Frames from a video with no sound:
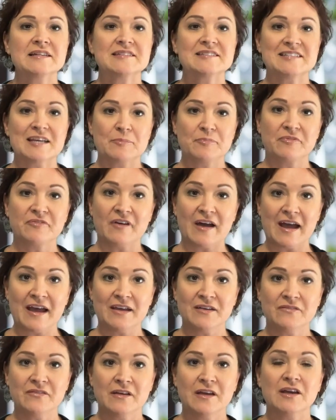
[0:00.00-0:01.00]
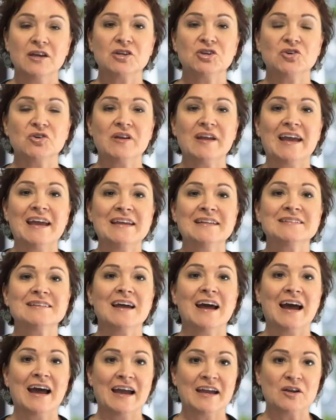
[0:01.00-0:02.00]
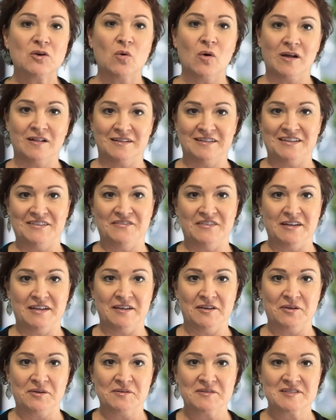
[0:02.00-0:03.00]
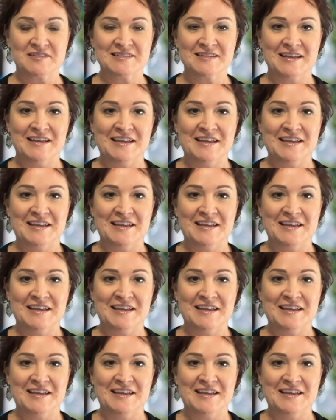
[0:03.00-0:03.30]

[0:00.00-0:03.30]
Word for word: Step 5, create high-quality videos.